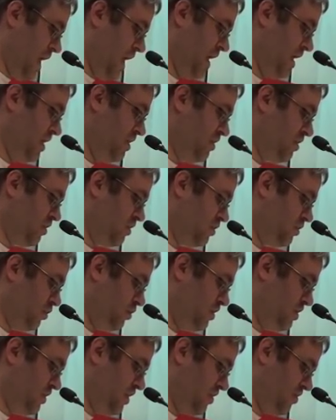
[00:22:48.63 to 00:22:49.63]
And he
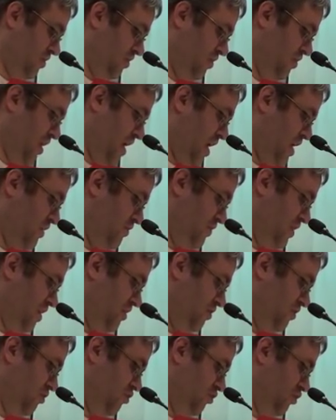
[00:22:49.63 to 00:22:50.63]
concluded that society
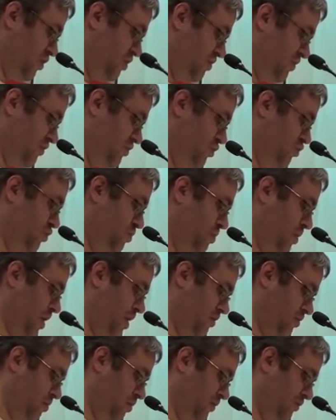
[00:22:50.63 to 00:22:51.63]
faced the choice of two
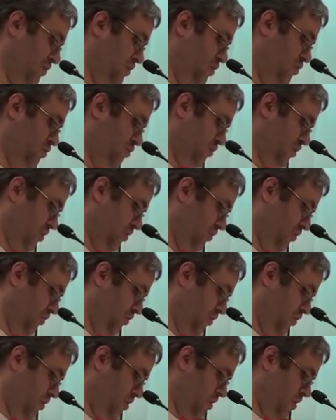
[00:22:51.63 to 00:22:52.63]
possible
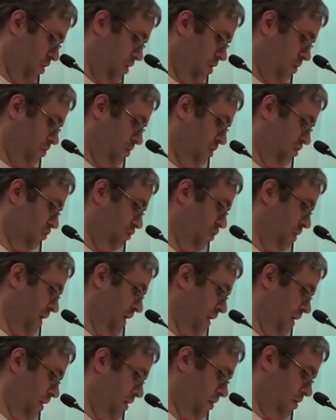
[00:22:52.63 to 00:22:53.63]
futures
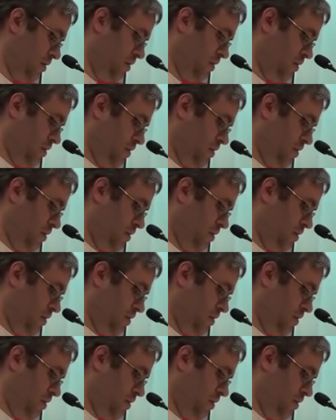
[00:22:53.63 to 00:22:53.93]
between